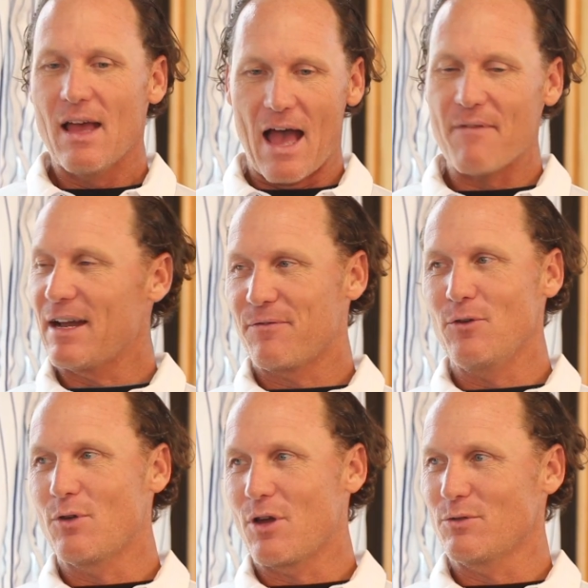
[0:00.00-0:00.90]
I've had a
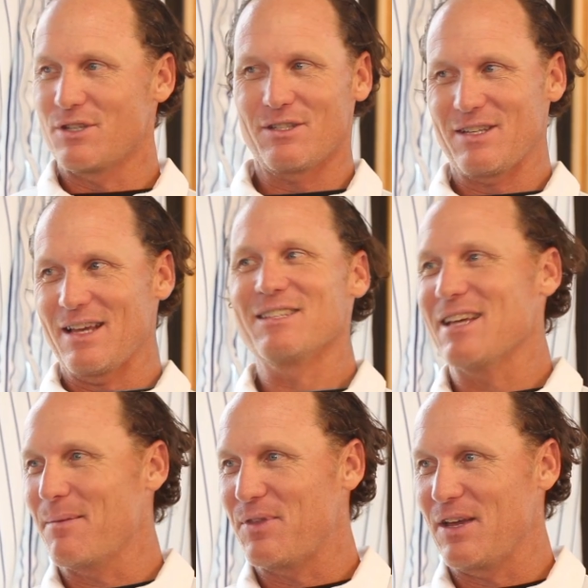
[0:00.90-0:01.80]
few coaches say the
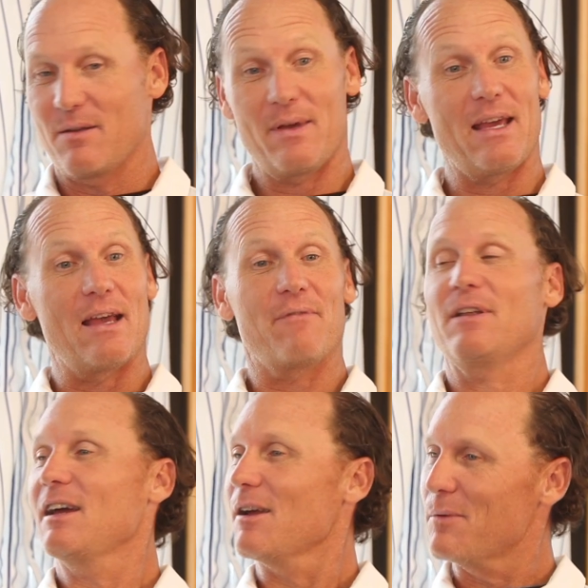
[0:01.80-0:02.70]
same thing to me. I
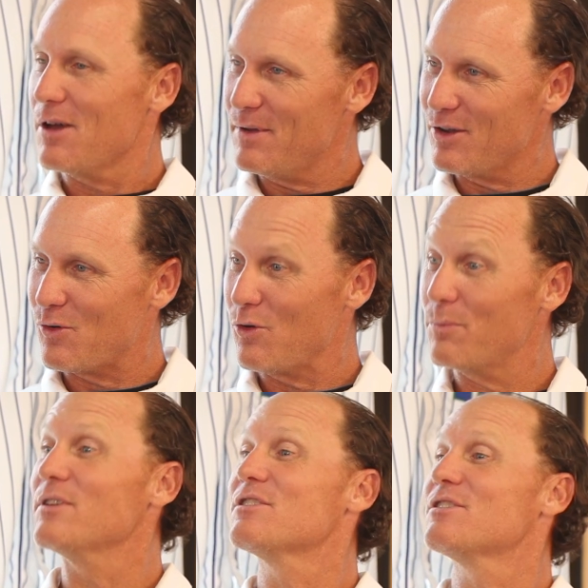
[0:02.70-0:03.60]
feel like I'm coming to
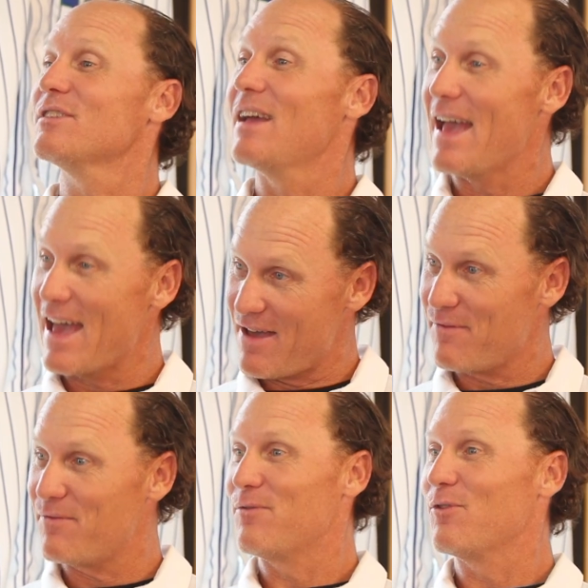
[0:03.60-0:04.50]
Corpus
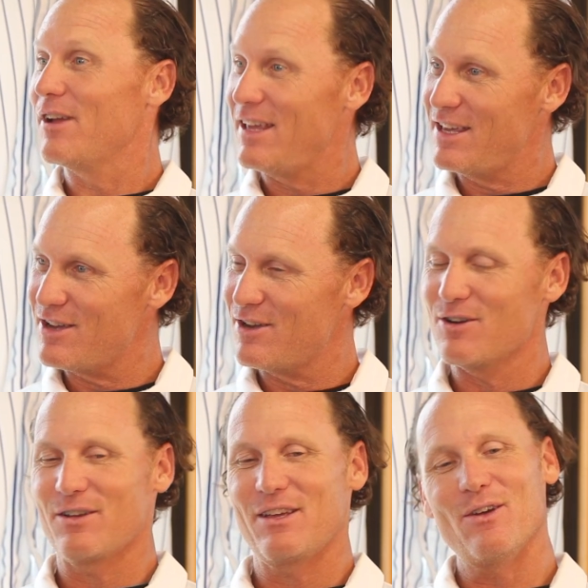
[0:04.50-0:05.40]
every
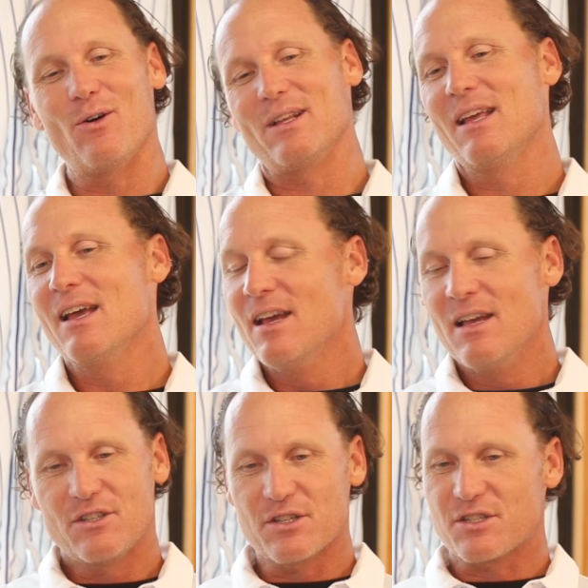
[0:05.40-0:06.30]
year, you know, and
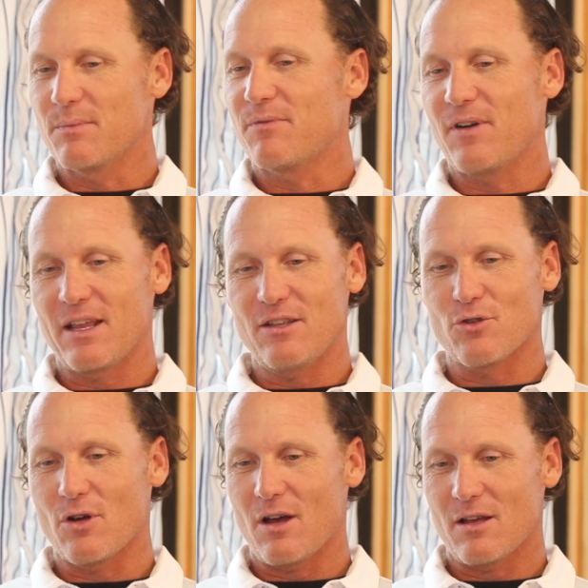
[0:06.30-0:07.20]
just some funny
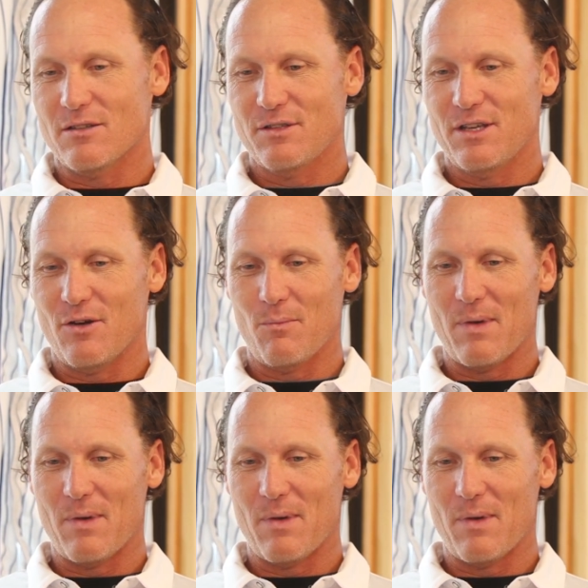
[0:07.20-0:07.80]
draws. You know,